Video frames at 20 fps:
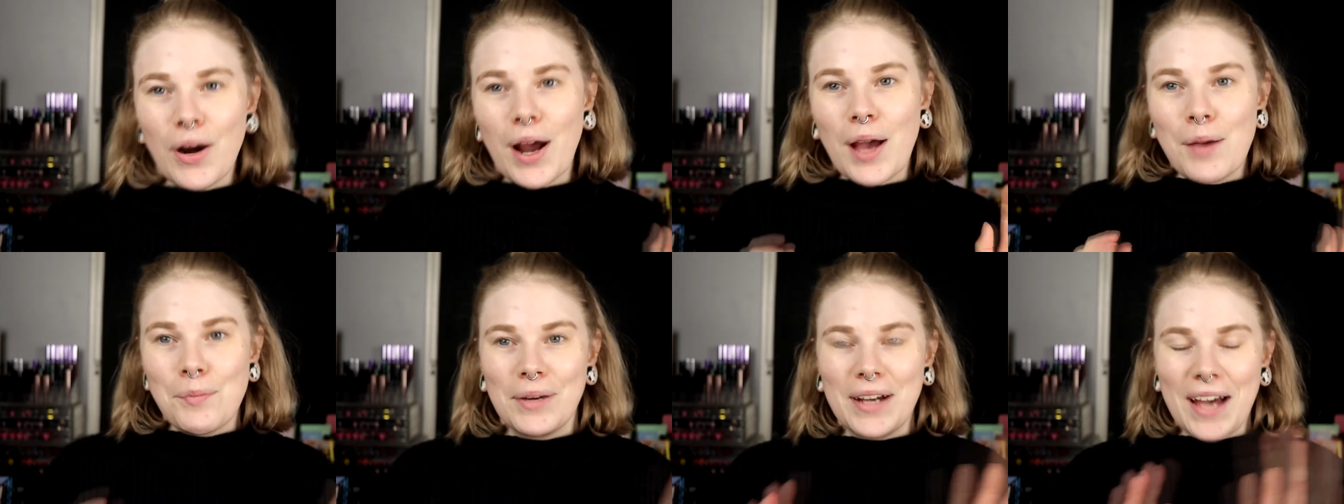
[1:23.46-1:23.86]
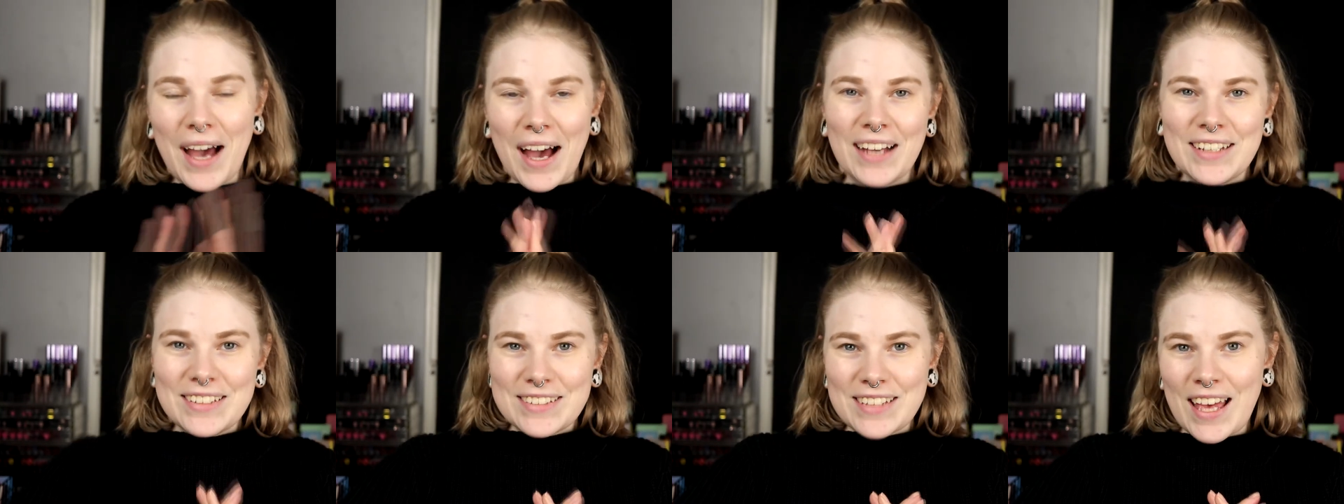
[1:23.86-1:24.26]
prime my
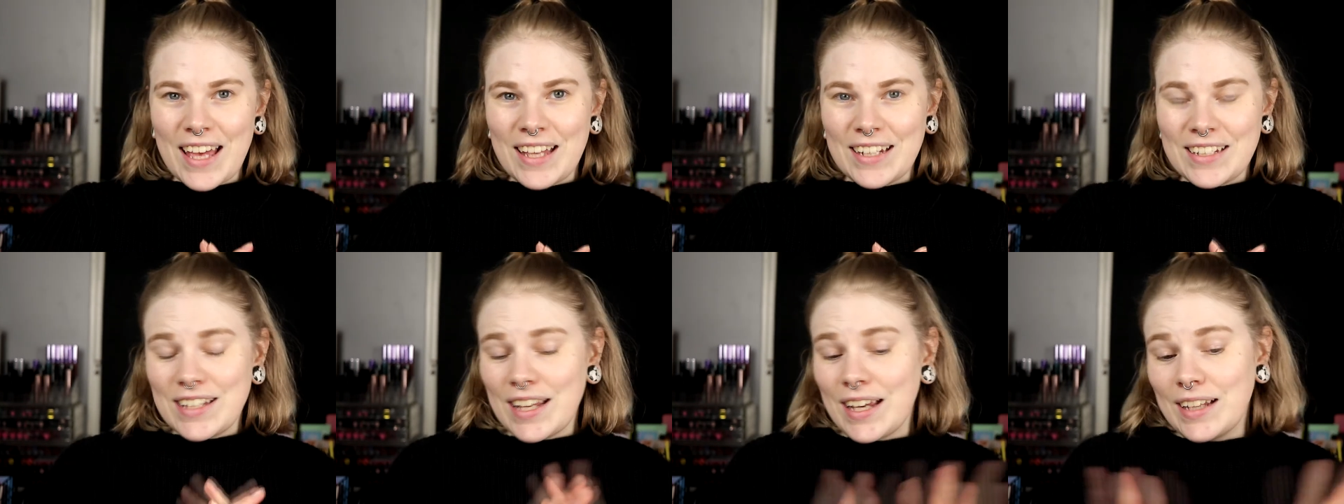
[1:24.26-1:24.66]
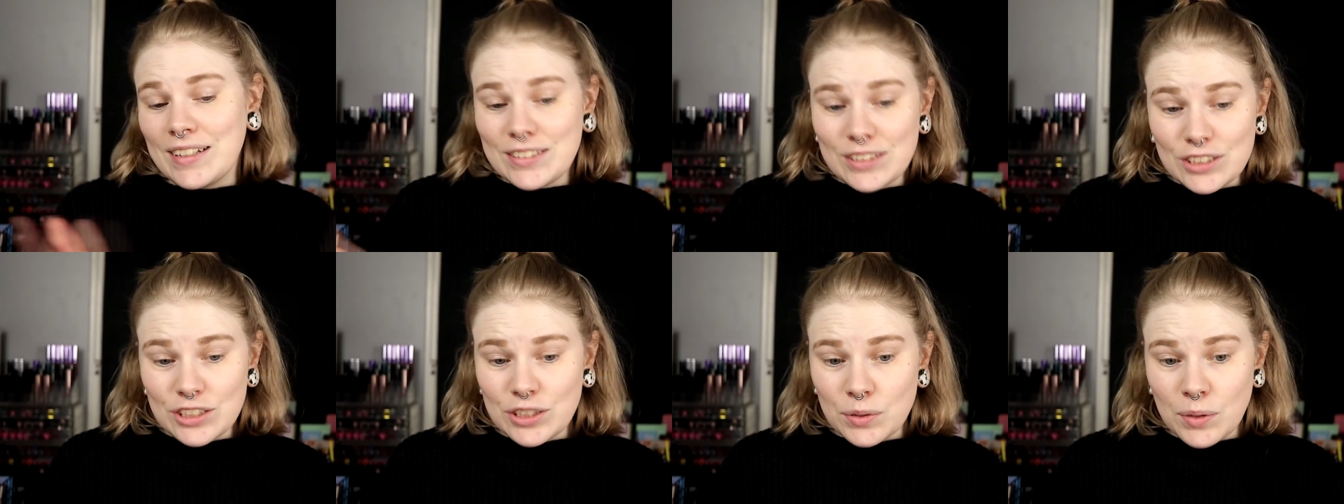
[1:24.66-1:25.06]
eyes, and
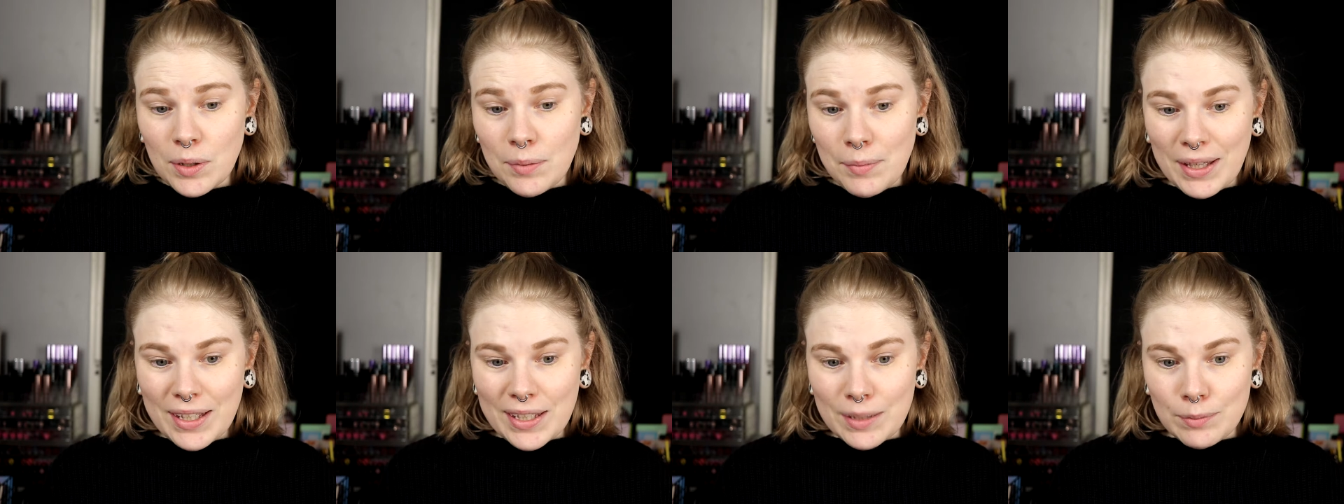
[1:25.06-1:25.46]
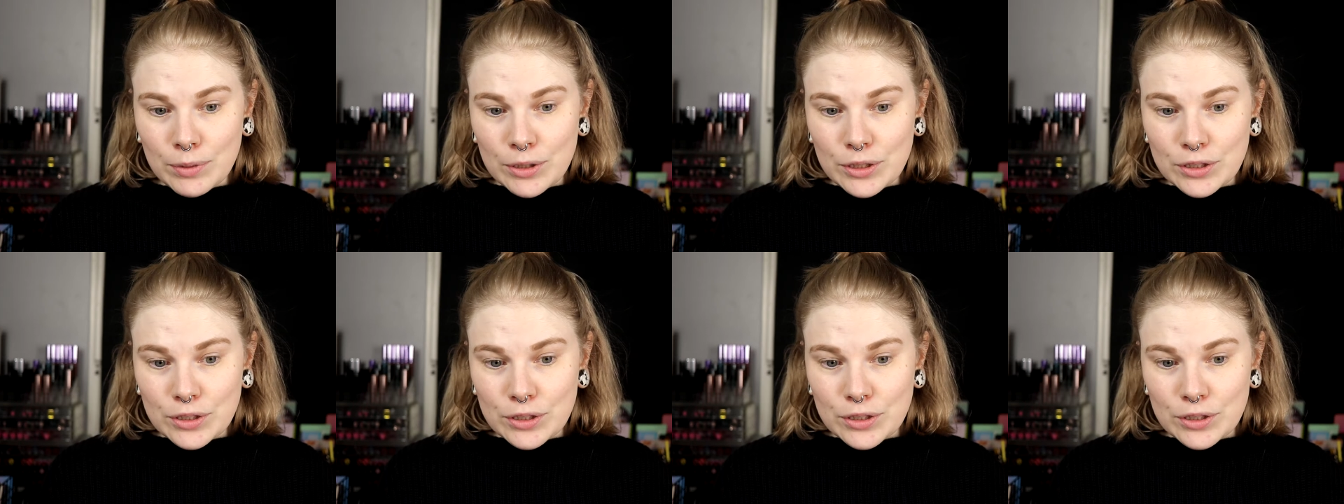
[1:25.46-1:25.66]
then do a makeup